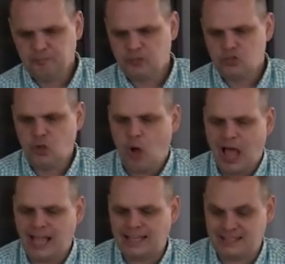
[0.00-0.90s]
So
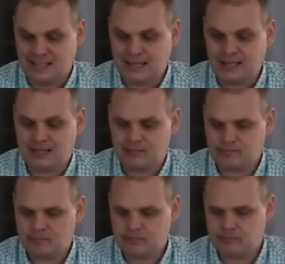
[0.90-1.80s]
Isaac,
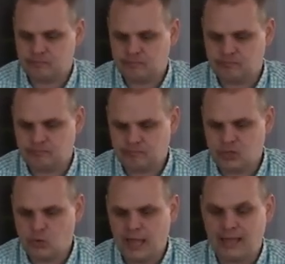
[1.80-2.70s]

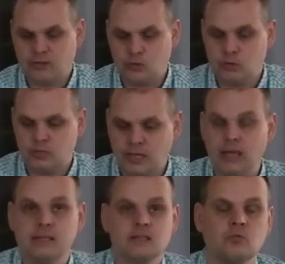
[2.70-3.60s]
who had 2
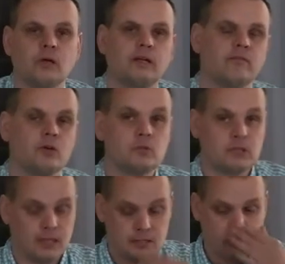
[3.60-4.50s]
sons, one of those
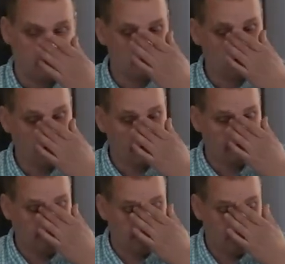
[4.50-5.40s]
sons was
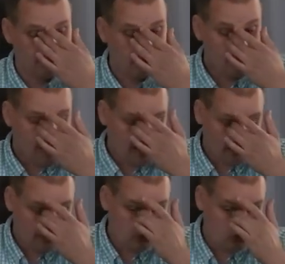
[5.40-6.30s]
Jacob. And
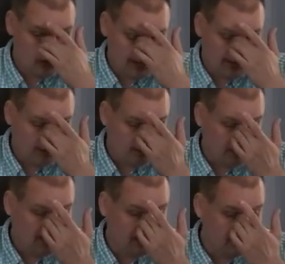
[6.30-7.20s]
then Jacob
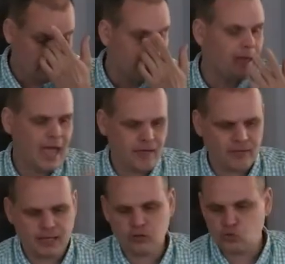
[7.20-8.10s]
ends up
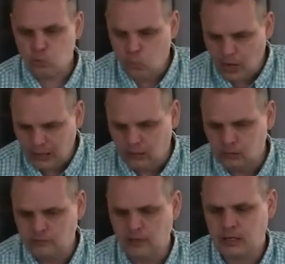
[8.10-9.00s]
having
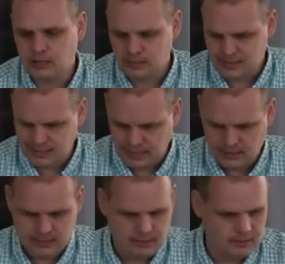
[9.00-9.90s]
12
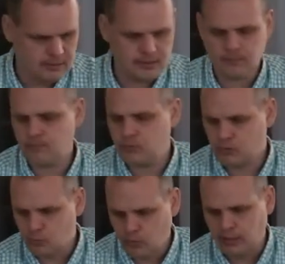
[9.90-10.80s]
sons.
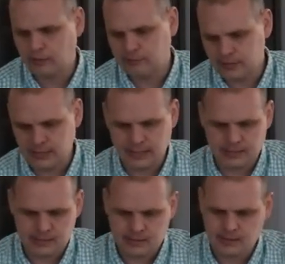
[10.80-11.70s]
12
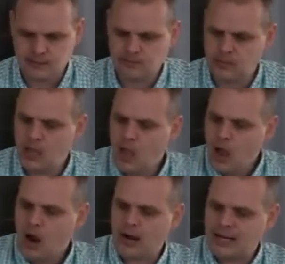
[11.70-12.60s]
sons.
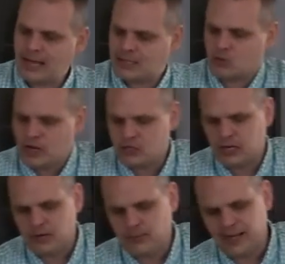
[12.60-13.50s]
All right, next question.
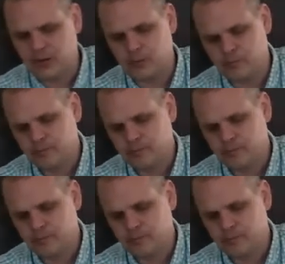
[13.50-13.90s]
Here we go.